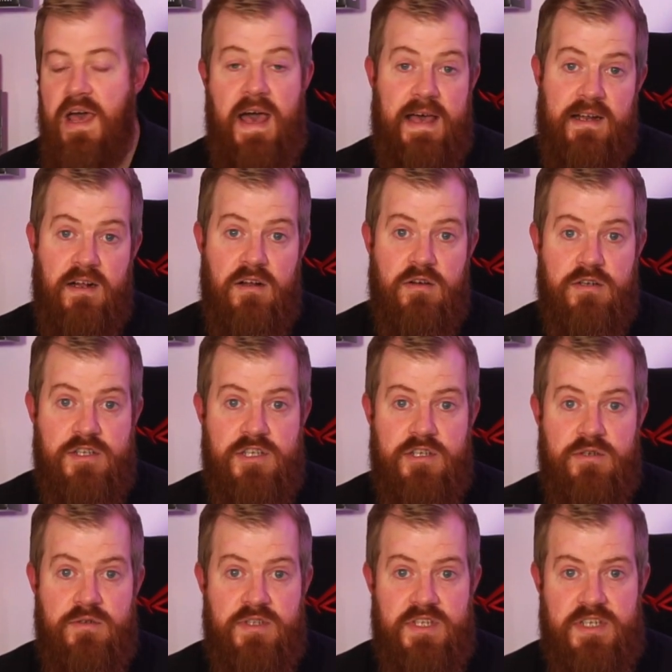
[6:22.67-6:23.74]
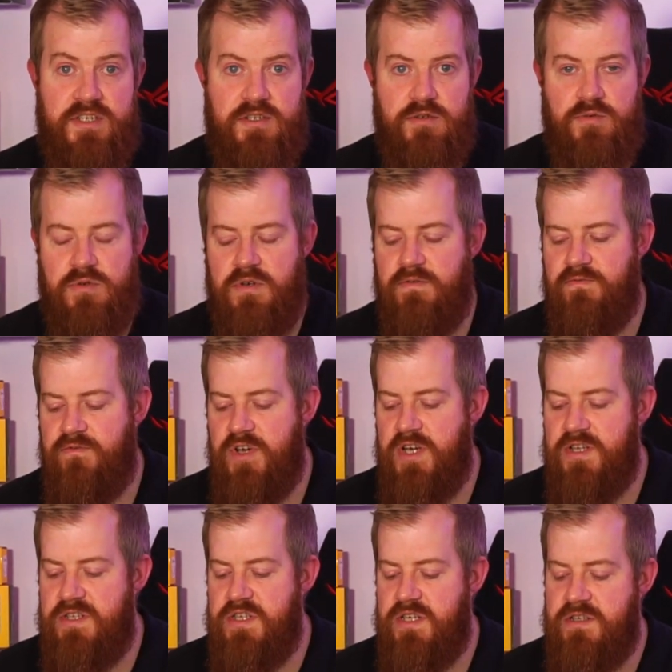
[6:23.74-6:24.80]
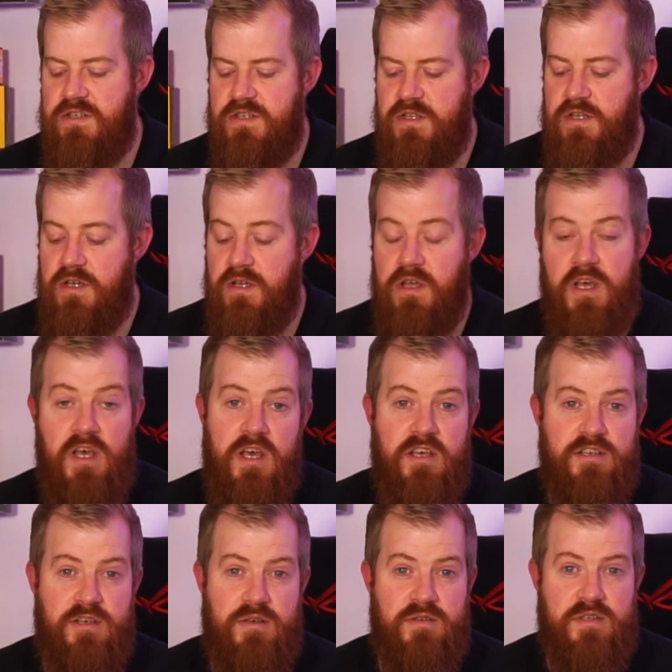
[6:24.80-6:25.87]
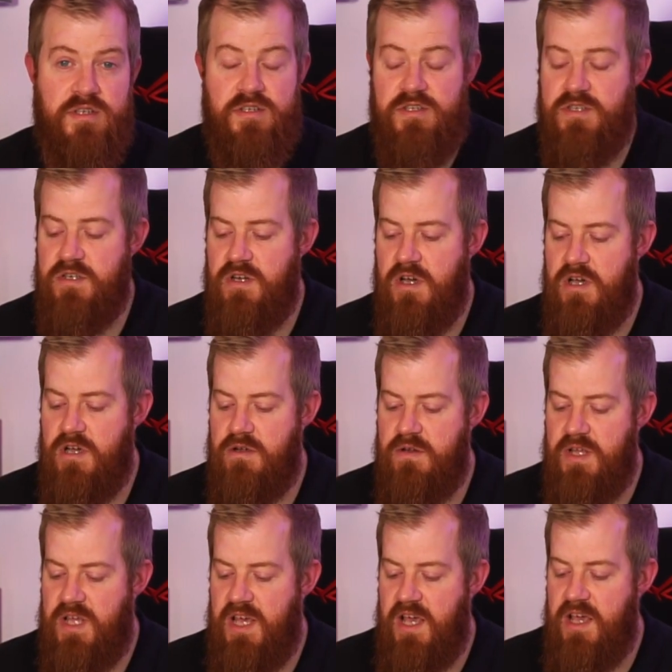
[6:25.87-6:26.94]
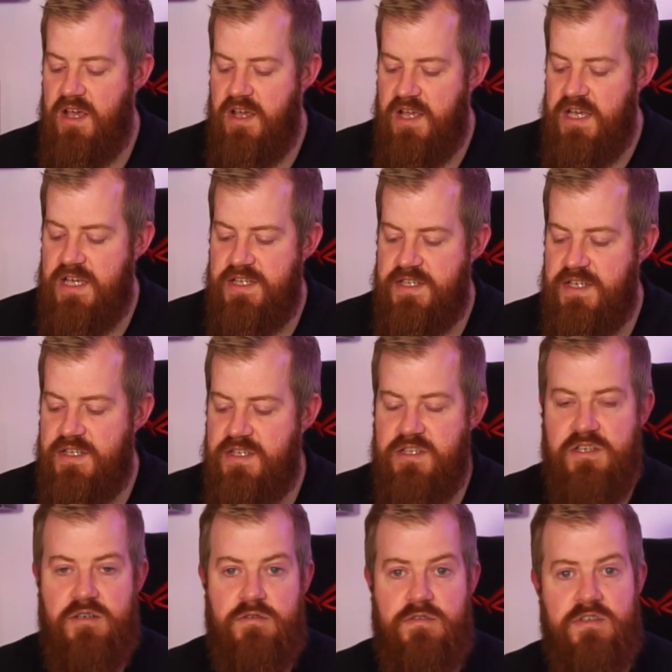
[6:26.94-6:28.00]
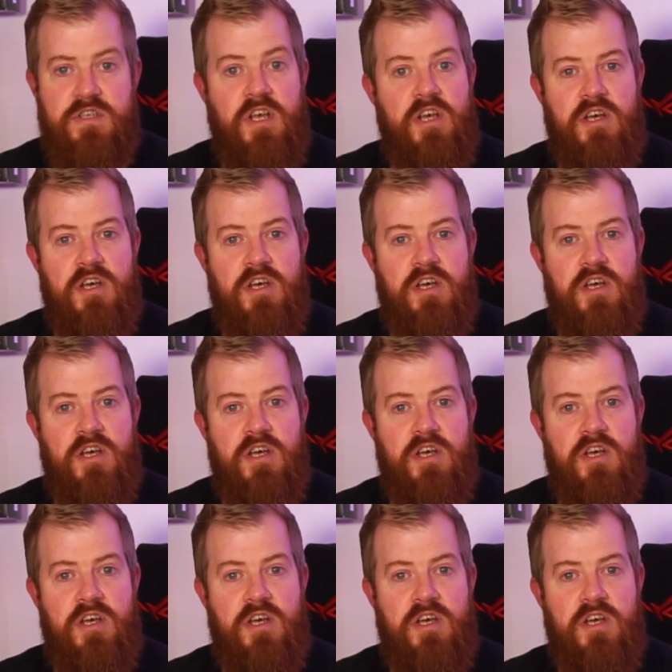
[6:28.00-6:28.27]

analog to digital converter, so that users not only get an easy to use,